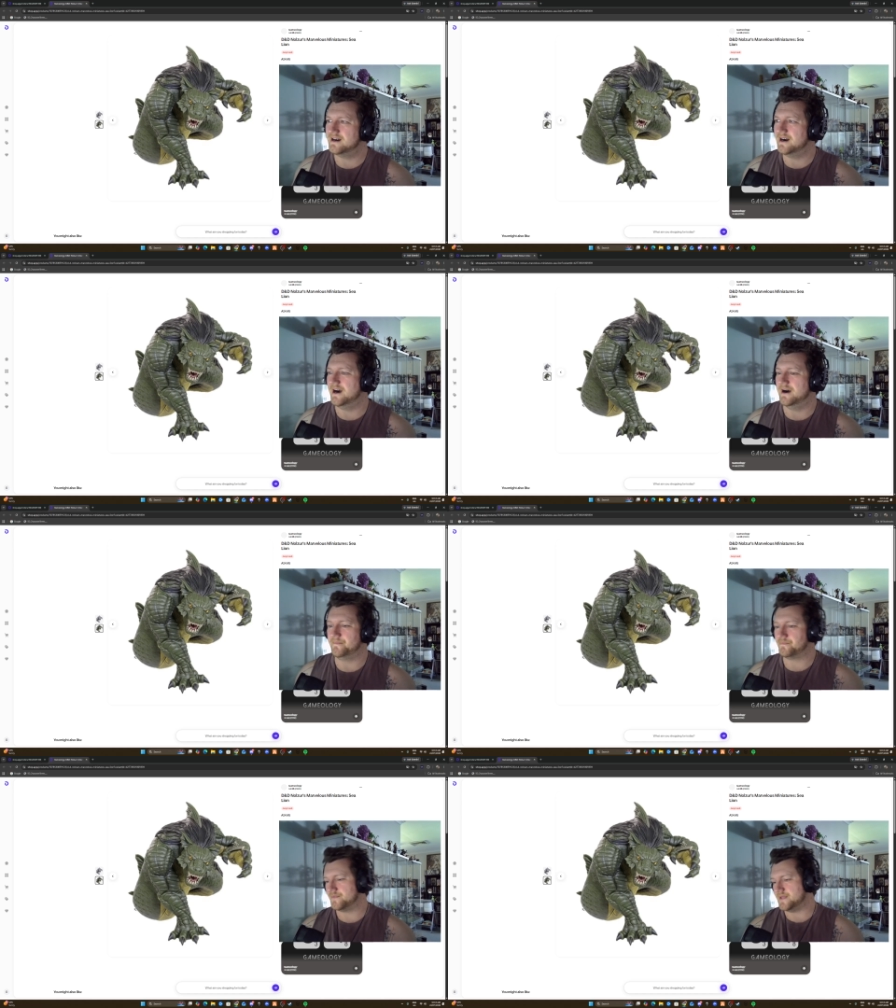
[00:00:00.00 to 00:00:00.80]

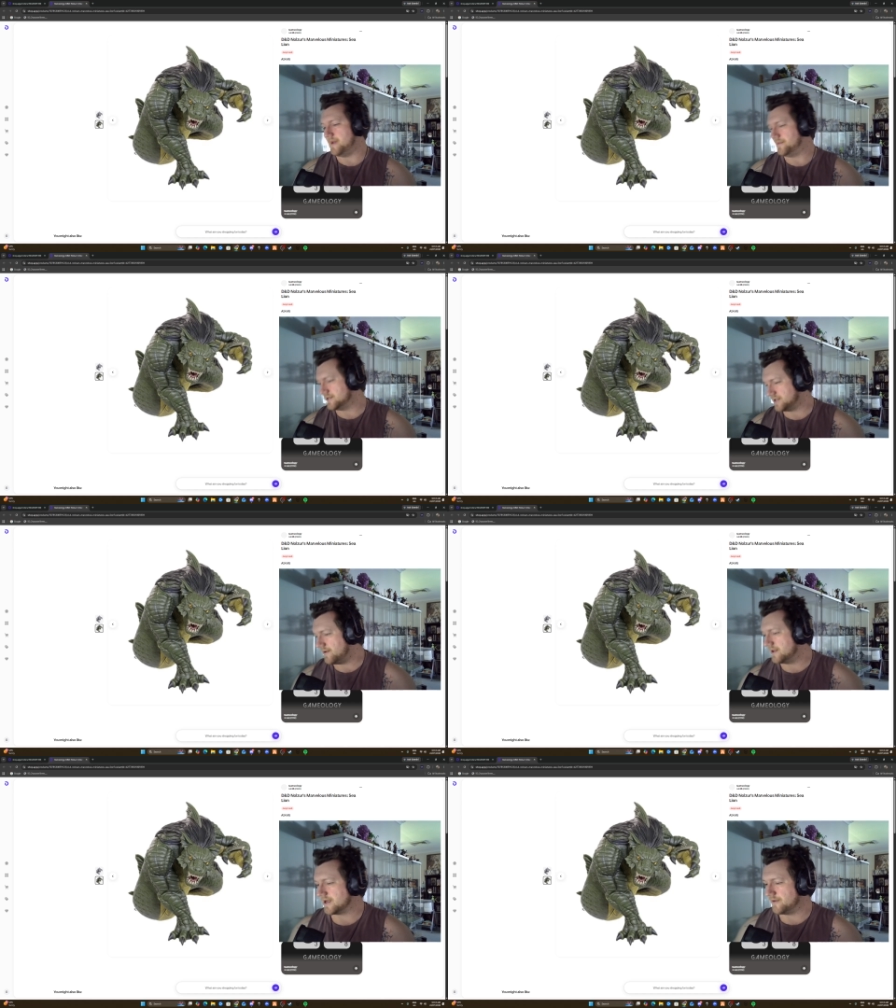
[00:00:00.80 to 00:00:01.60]
Yeah, because I
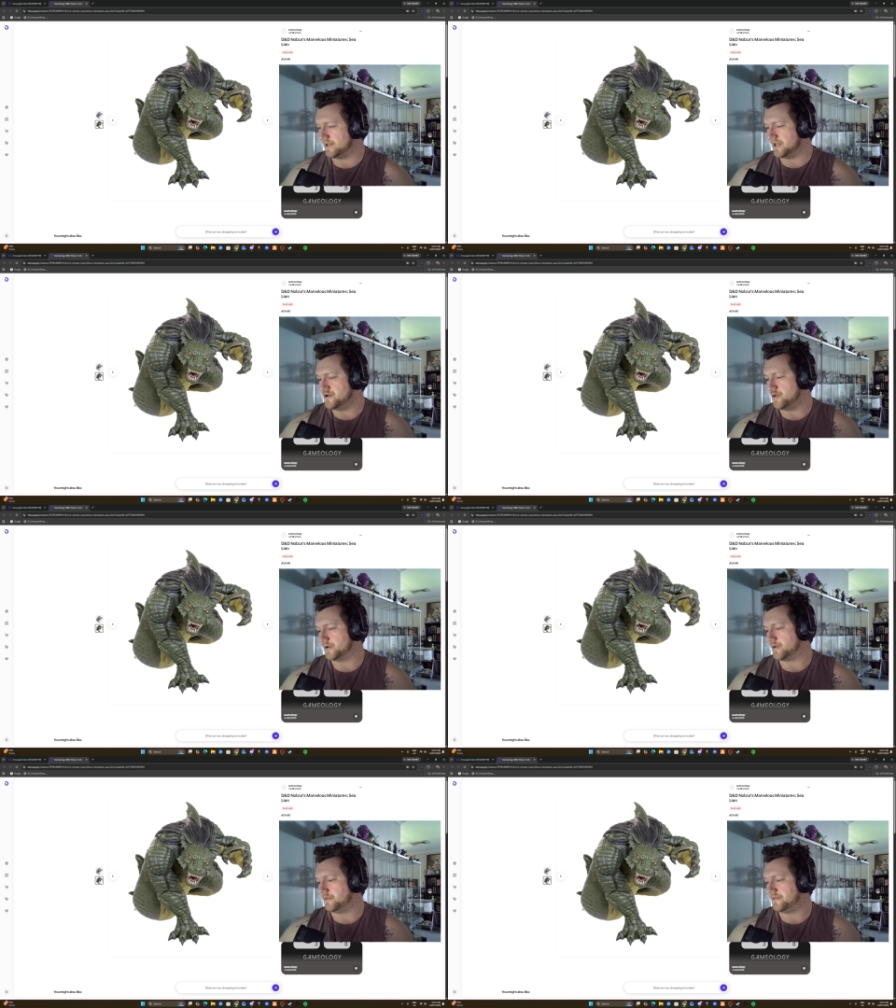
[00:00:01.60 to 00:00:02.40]
run like a really
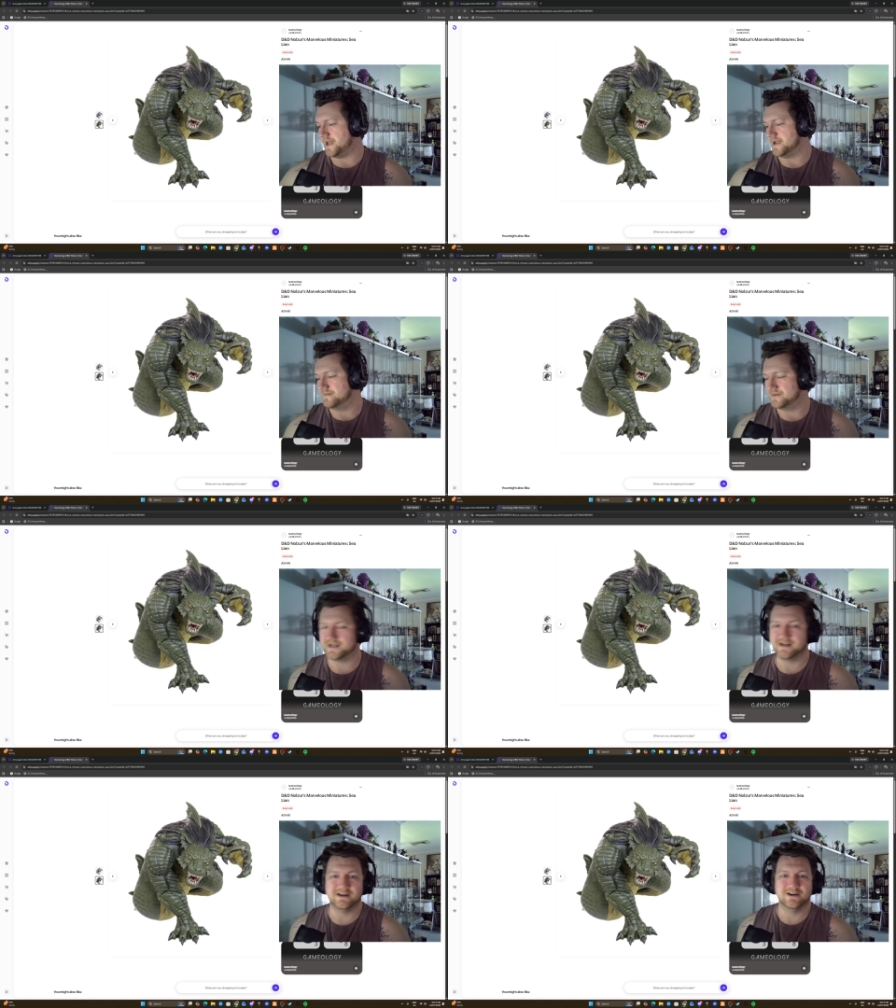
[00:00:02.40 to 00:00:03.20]
nautical themed
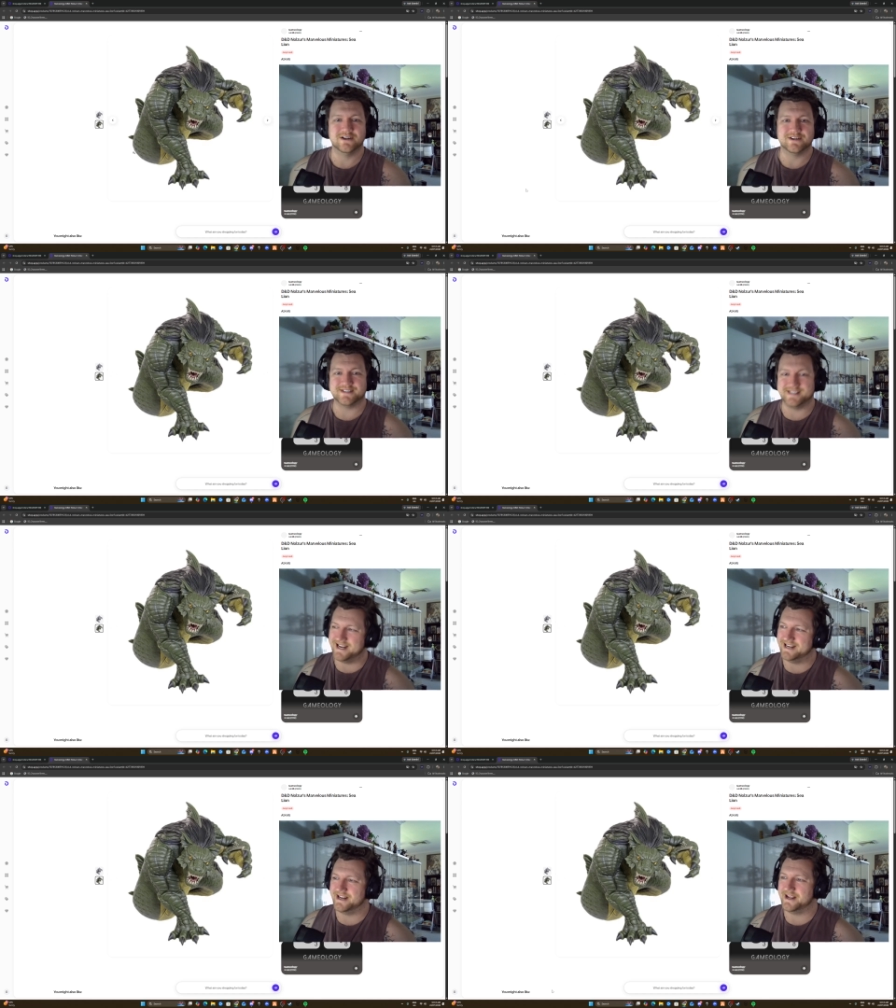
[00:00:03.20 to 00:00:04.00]

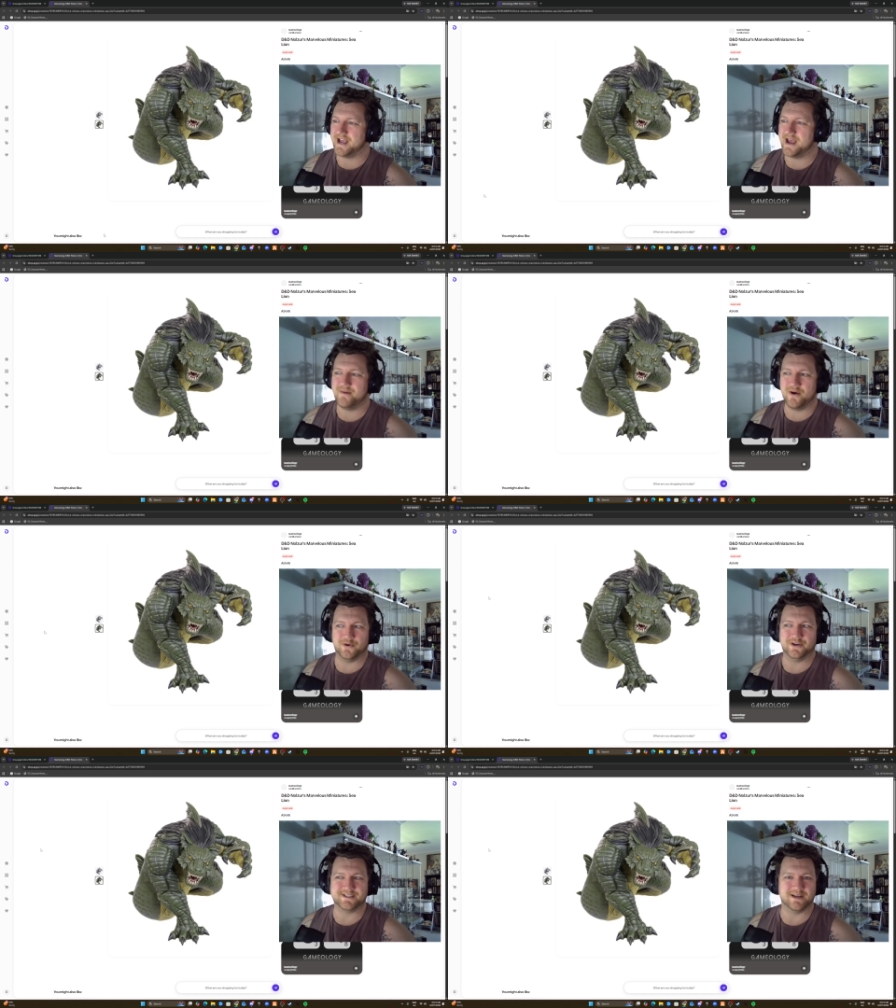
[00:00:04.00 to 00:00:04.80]
D&D game, I
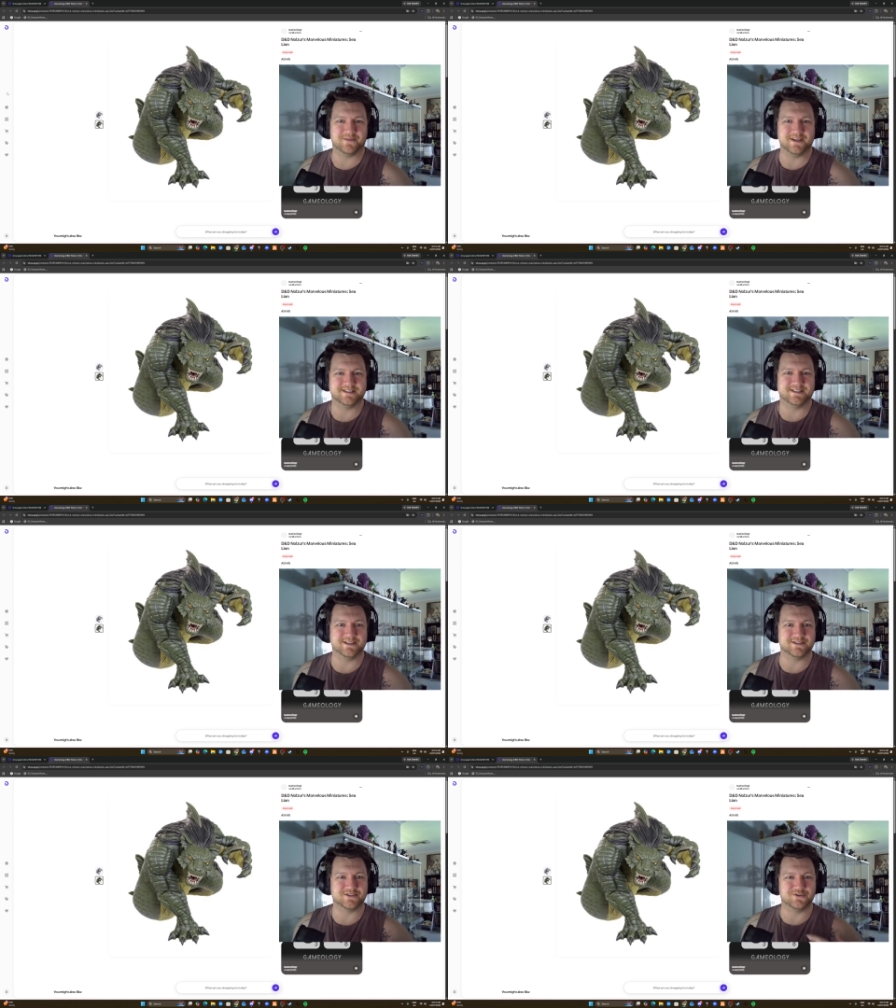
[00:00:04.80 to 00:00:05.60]
wanted something
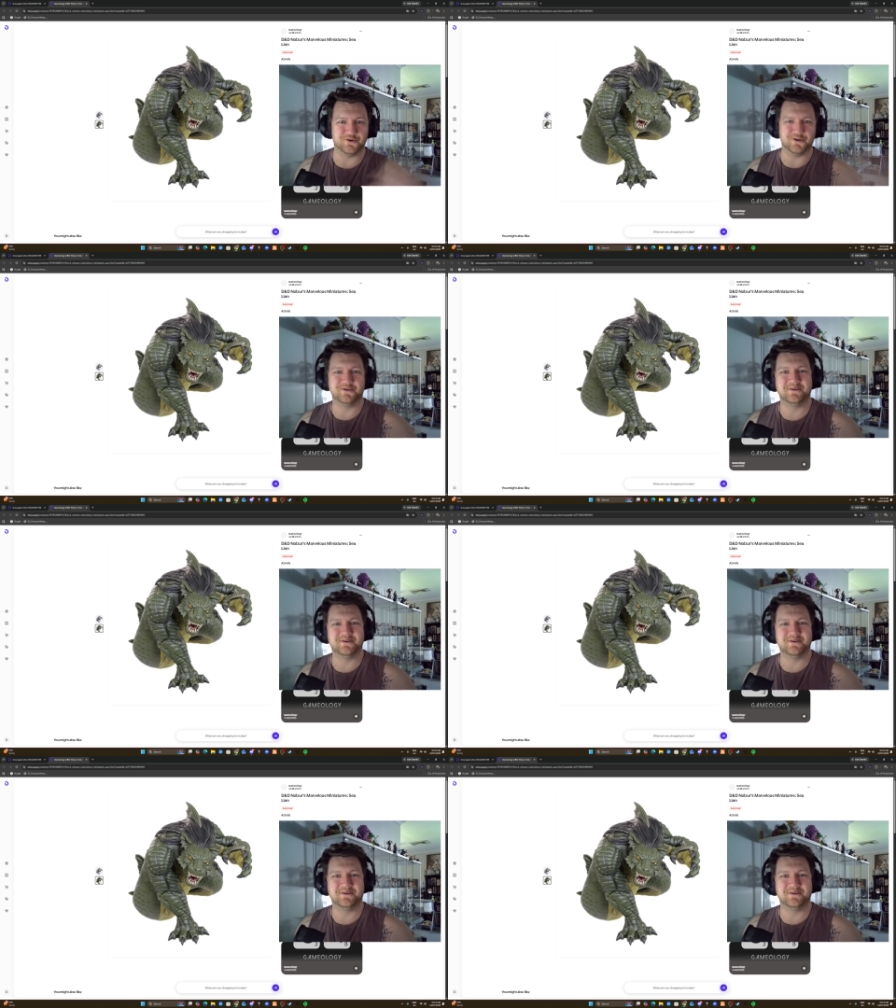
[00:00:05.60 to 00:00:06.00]
that could,